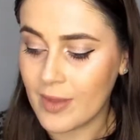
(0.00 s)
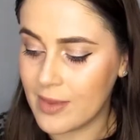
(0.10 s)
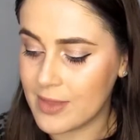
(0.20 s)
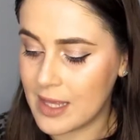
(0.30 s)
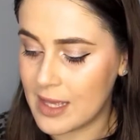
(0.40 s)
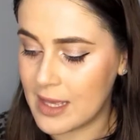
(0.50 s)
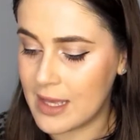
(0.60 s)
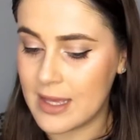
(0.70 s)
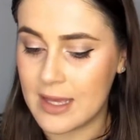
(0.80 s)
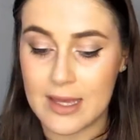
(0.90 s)
And
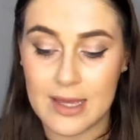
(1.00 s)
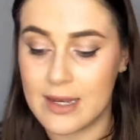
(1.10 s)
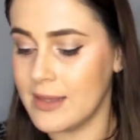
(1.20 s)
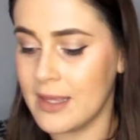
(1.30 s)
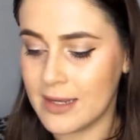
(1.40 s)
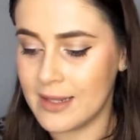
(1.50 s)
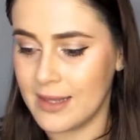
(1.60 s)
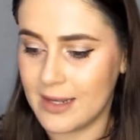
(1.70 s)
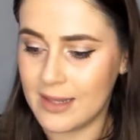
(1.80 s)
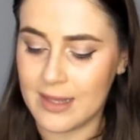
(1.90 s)
then
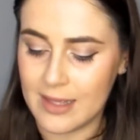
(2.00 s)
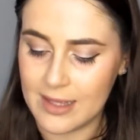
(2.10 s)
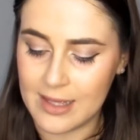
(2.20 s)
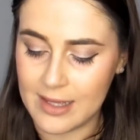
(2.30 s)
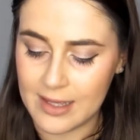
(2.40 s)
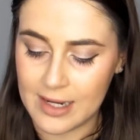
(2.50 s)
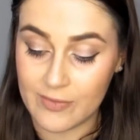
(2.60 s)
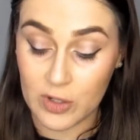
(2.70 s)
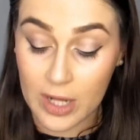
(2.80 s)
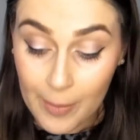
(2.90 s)
I've
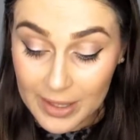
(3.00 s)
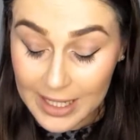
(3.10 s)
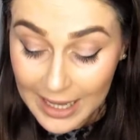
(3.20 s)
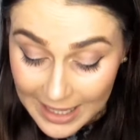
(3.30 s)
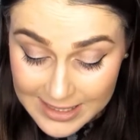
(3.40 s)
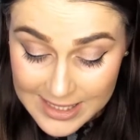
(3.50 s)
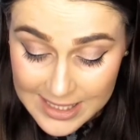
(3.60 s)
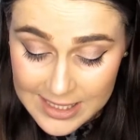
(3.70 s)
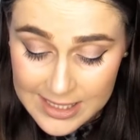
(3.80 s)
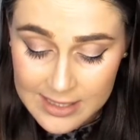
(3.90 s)
got a couple of
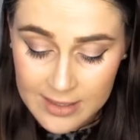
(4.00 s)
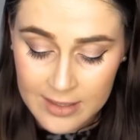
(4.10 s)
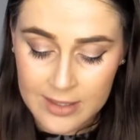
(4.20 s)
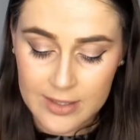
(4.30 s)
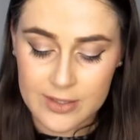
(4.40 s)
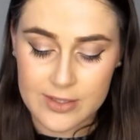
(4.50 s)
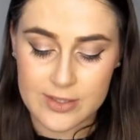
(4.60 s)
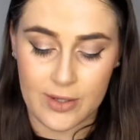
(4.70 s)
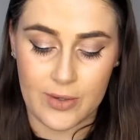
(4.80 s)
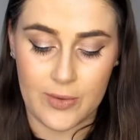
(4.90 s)
cleansers.
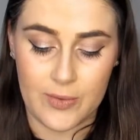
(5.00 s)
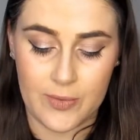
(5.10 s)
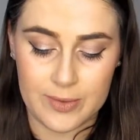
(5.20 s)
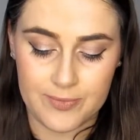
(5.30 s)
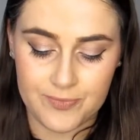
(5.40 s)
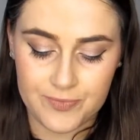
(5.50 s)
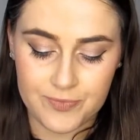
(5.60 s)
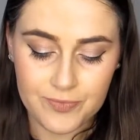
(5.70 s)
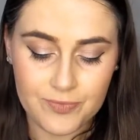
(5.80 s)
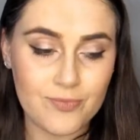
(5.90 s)
So
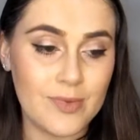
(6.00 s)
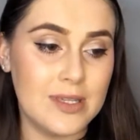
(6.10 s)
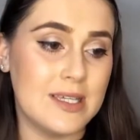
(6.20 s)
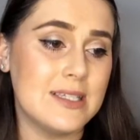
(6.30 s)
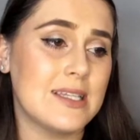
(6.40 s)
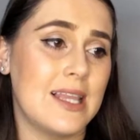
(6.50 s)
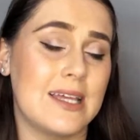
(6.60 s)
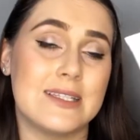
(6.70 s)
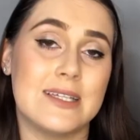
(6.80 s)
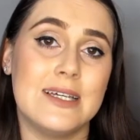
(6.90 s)
this
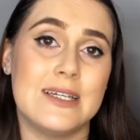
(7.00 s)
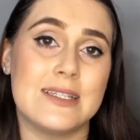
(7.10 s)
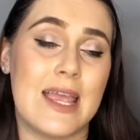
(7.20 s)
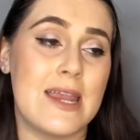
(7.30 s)
cleanser is a